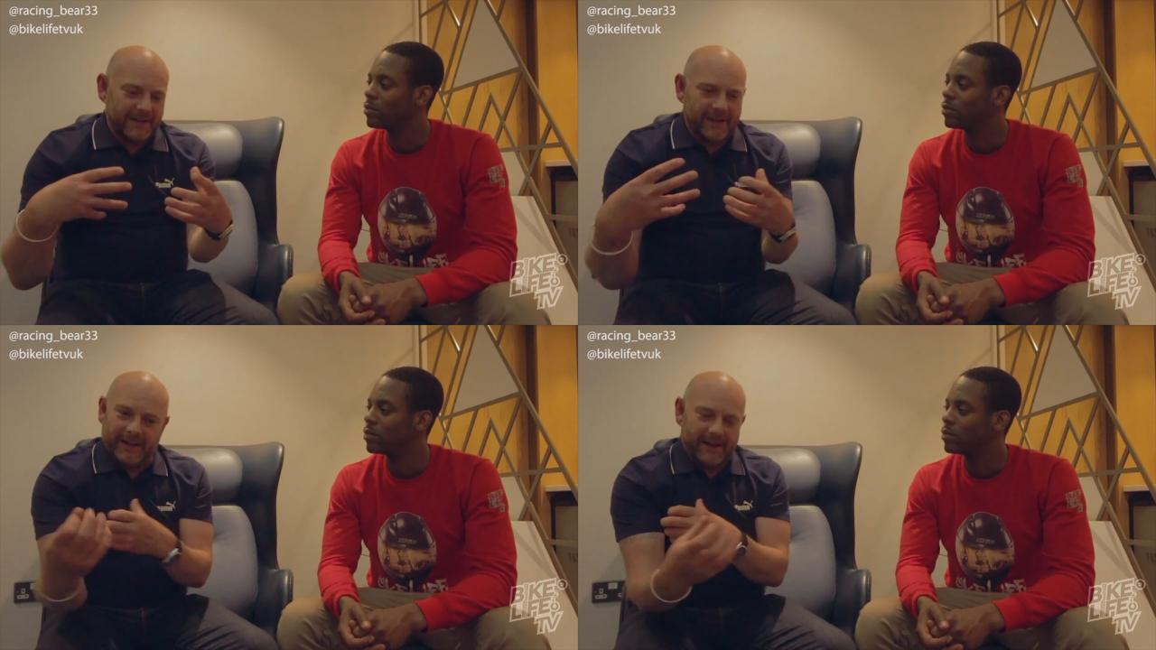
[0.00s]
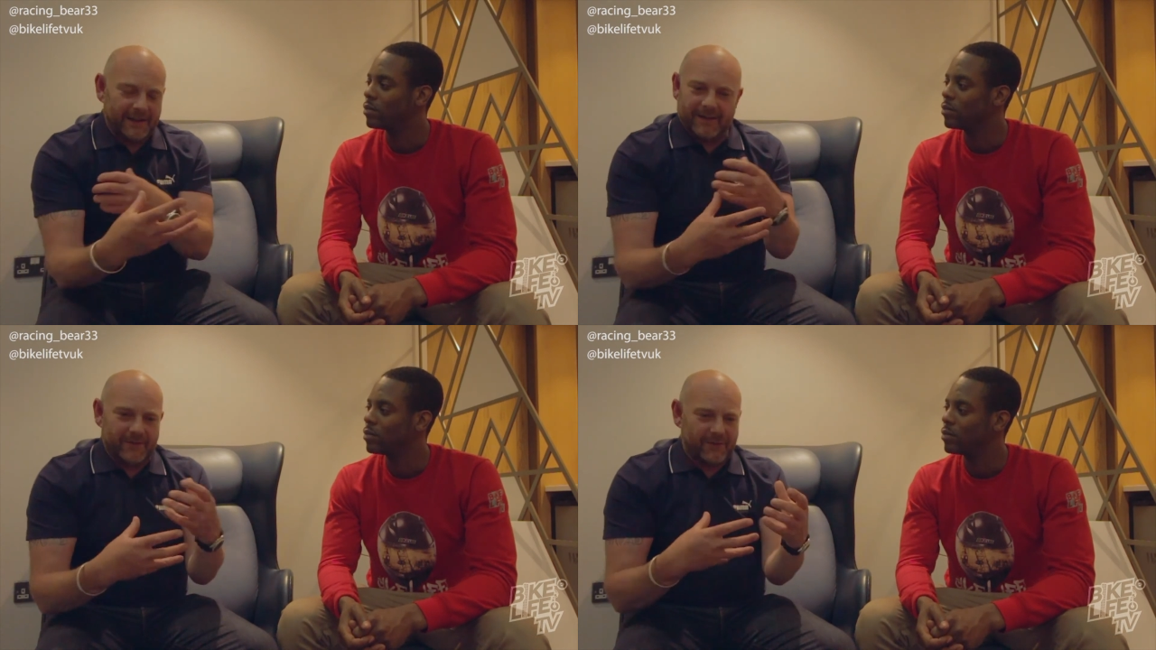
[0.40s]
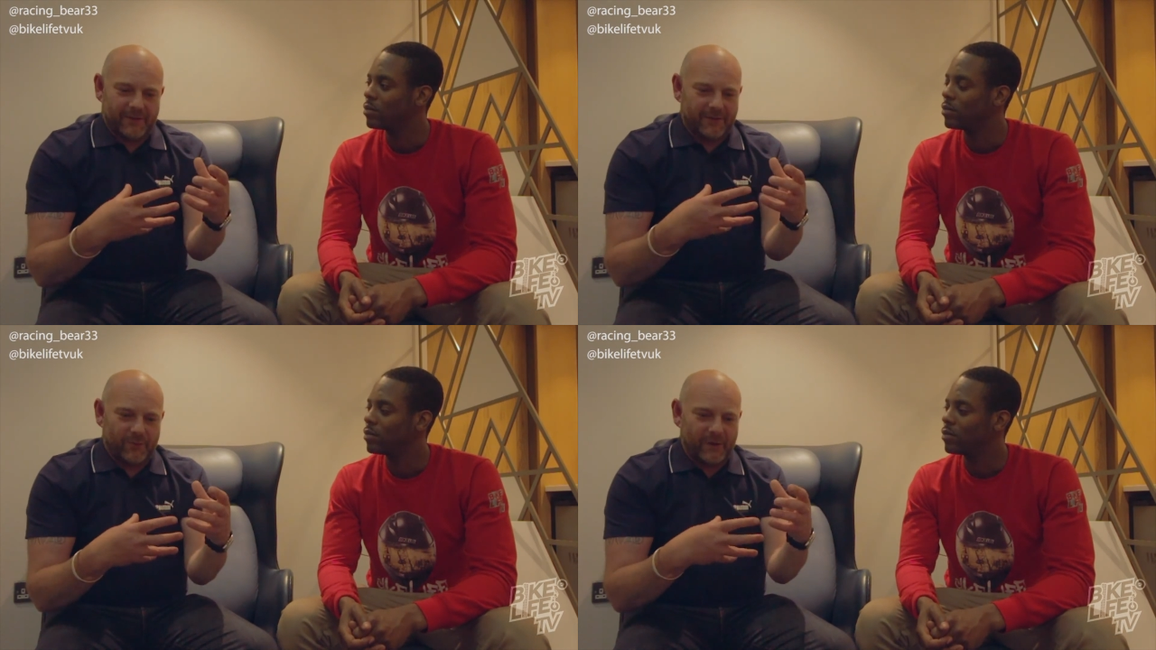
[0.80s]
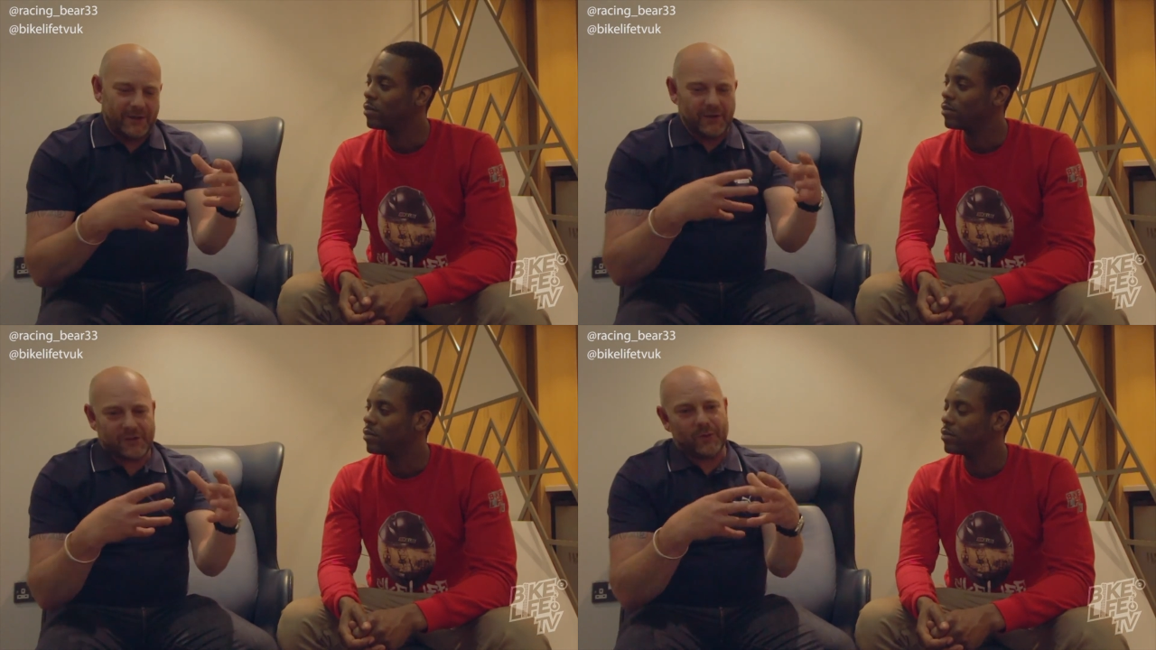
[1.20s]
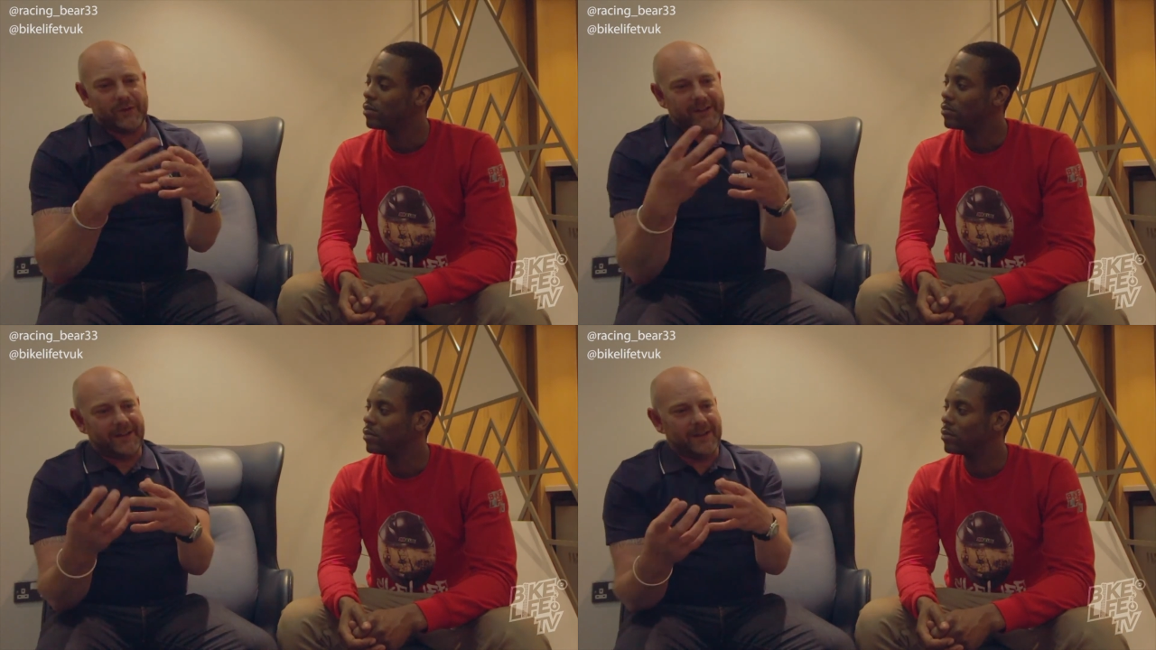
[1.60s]
Speaker 1: Uh, uh, when you're
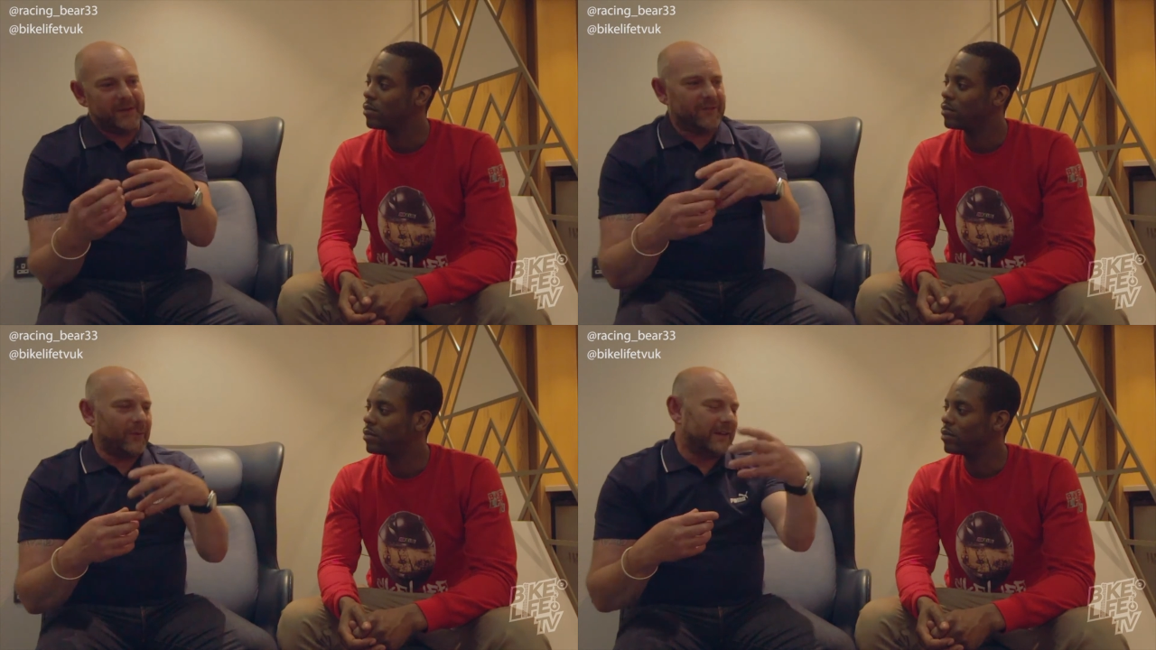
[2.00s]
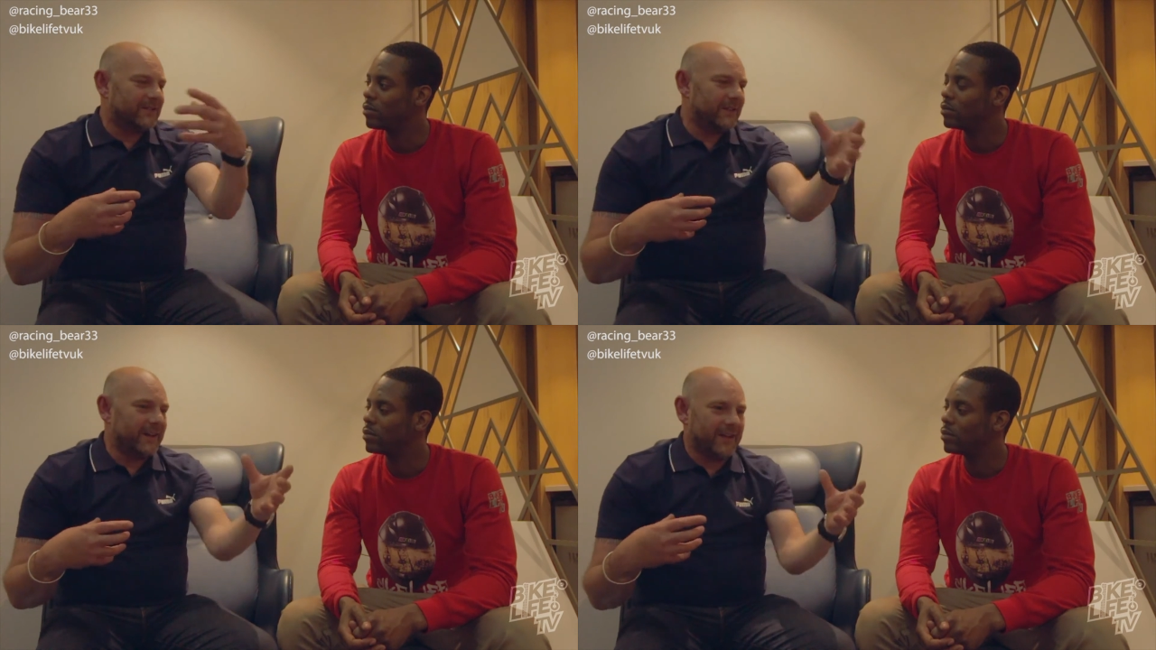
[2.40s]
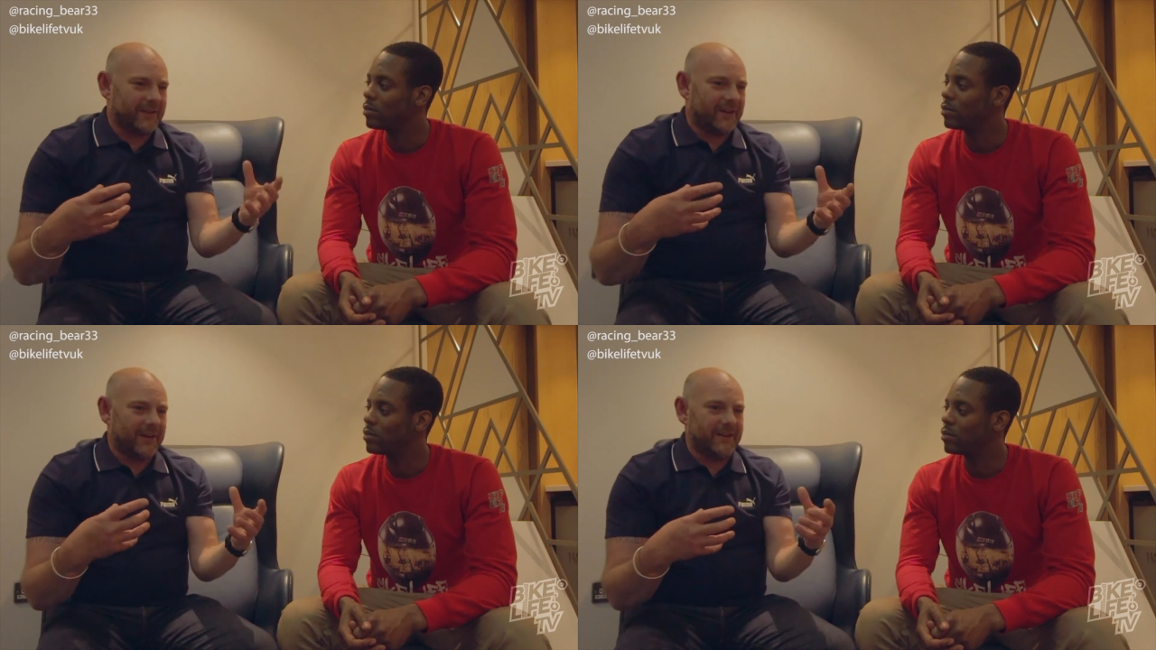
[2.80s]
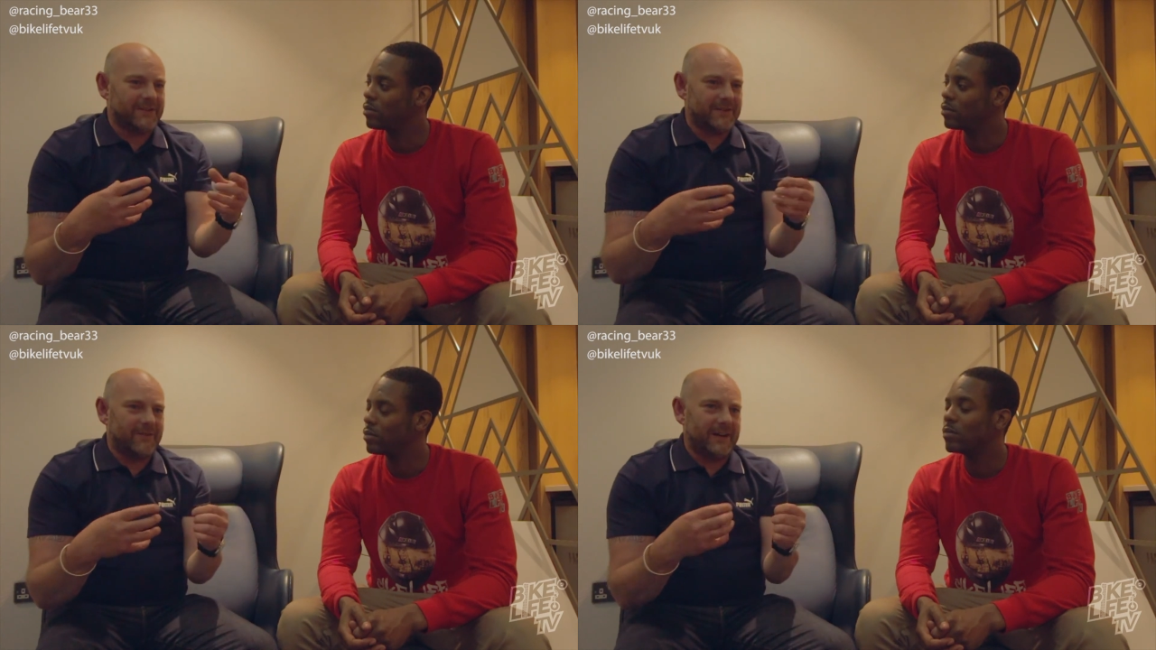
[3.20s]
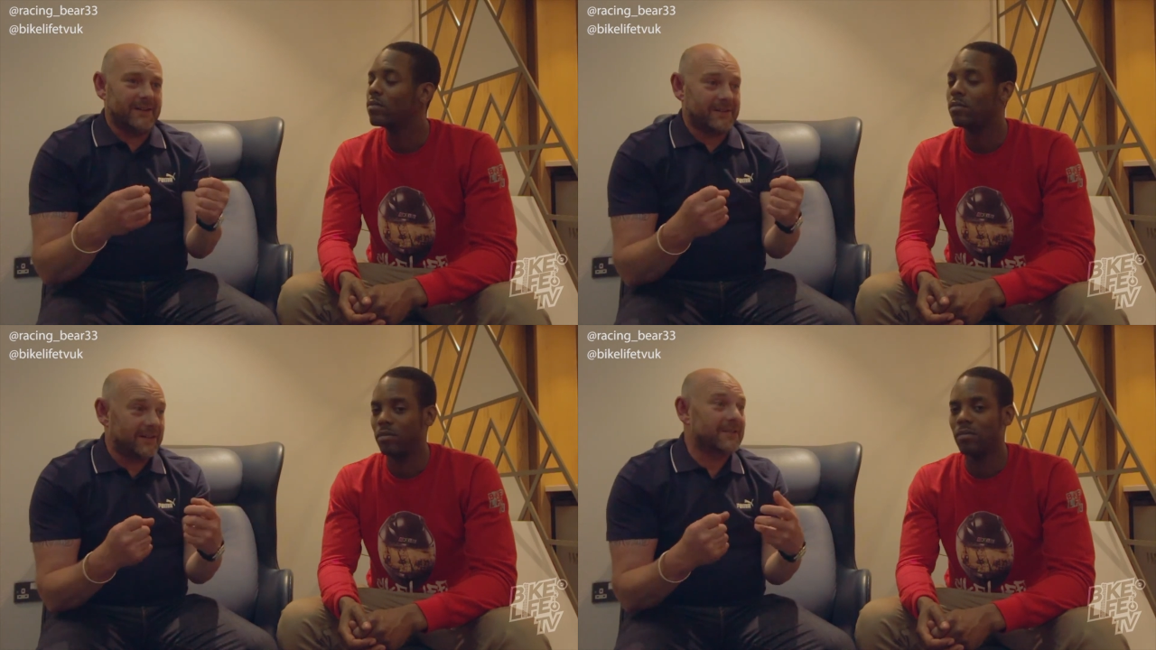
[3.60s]
talking in the bivouac to the other guys and the radios,